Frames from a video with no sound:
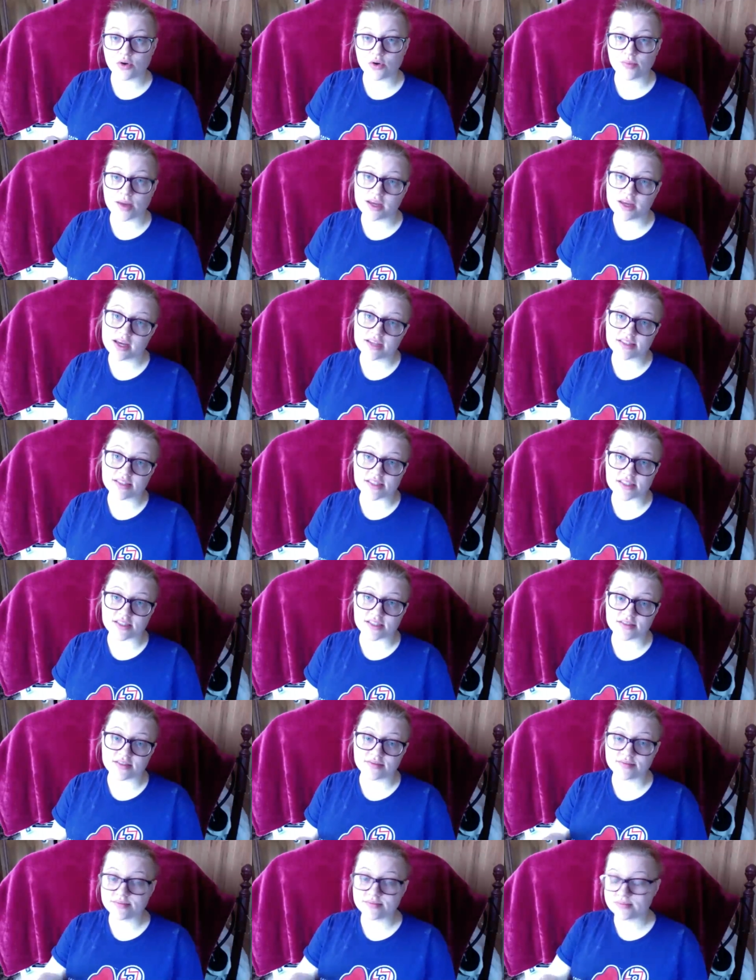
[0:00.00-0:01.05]
ignore my
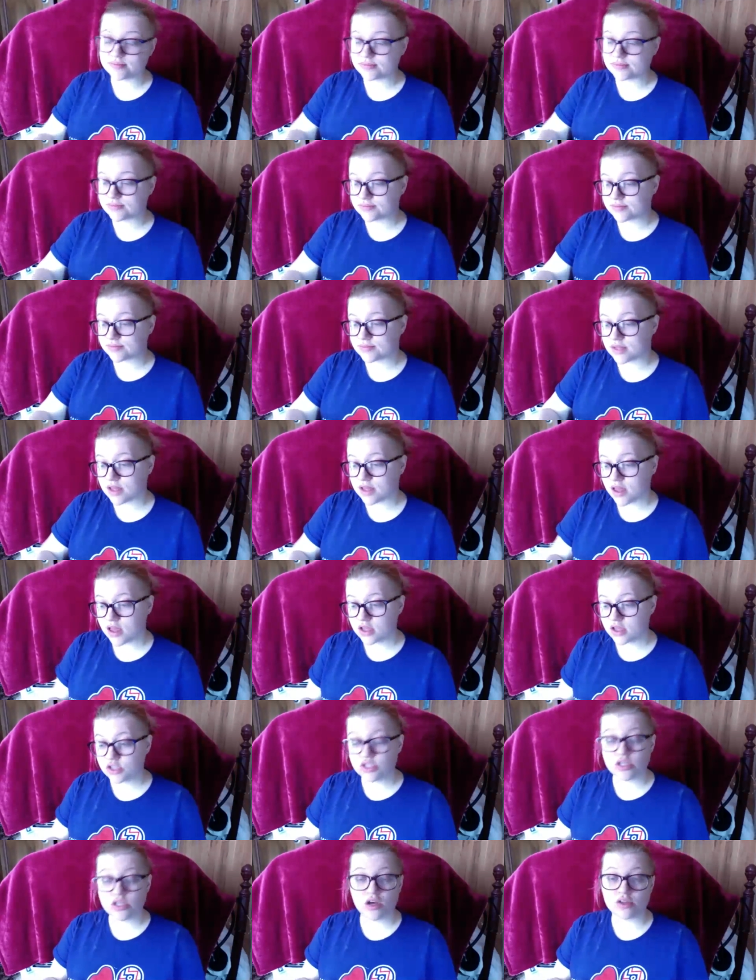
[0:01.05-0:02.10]
cousin.
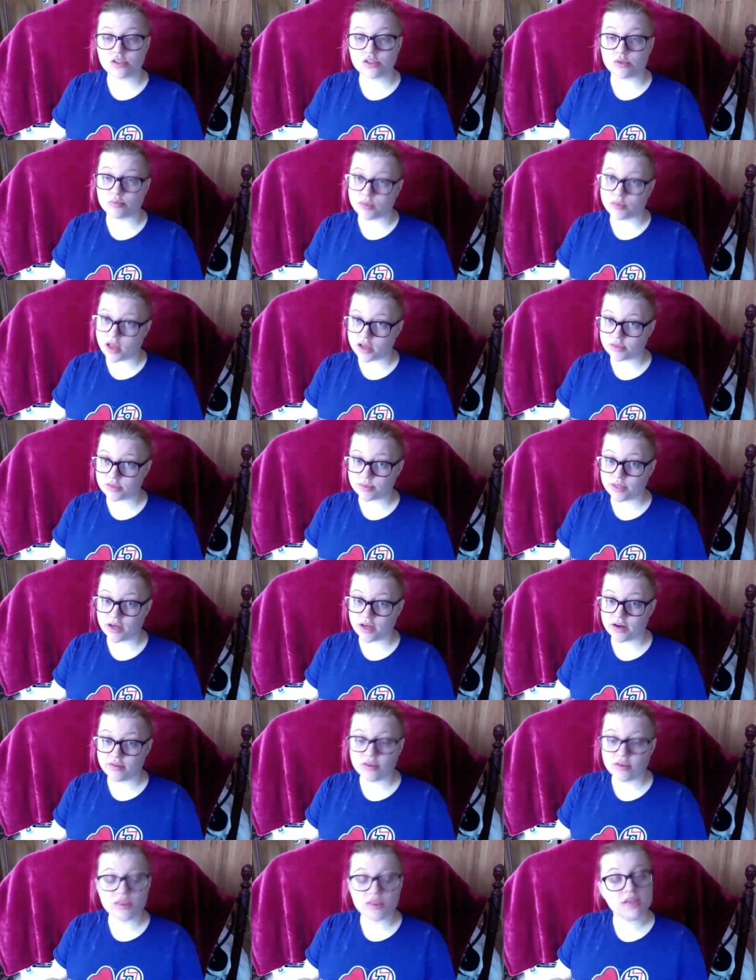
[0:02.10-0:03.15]
She also
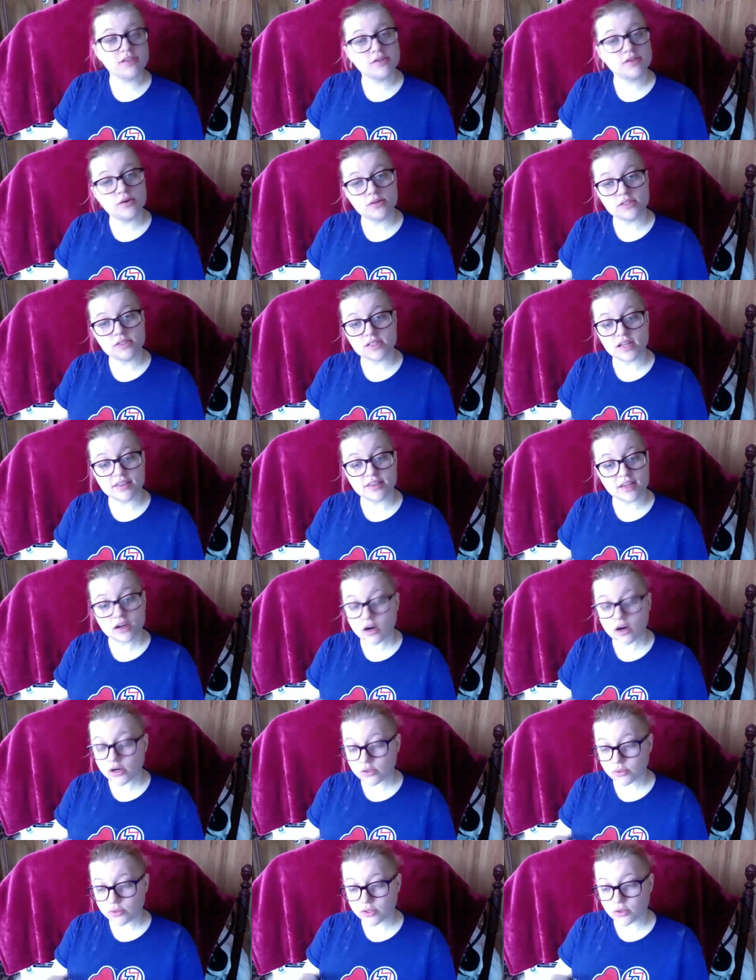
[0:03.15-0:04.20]
blocked me on everything, so it's not
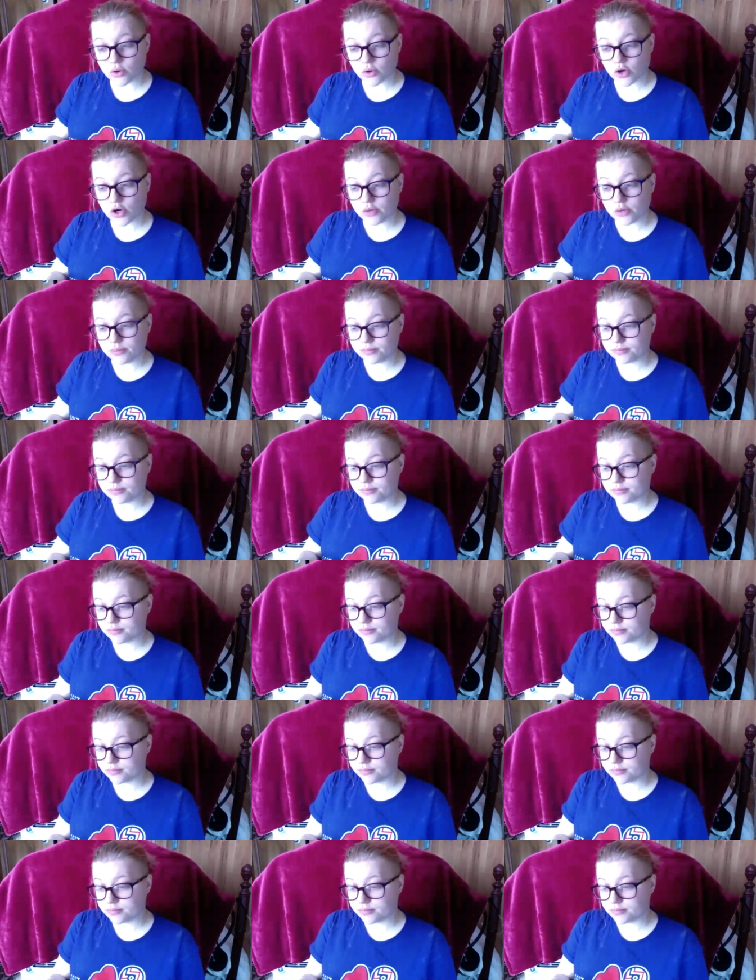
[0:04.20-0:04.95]
that hard to ignore her.